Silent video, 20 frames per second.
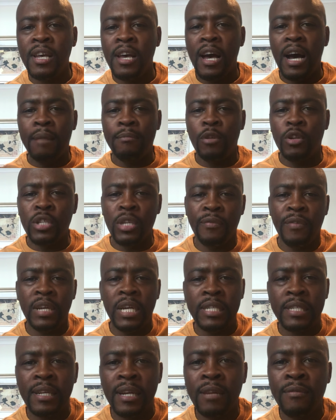I'm not your
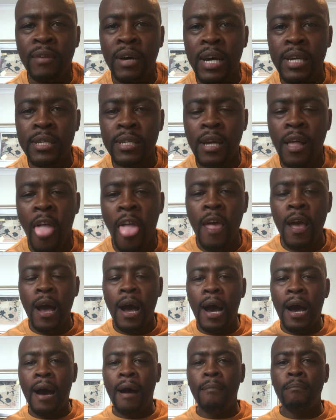financial advisor.
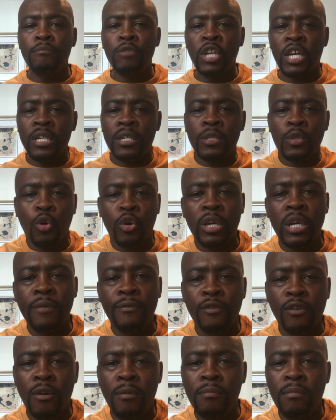I'm just talking
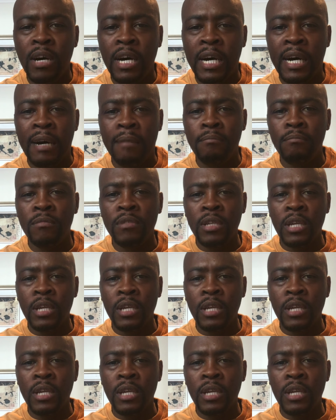from um,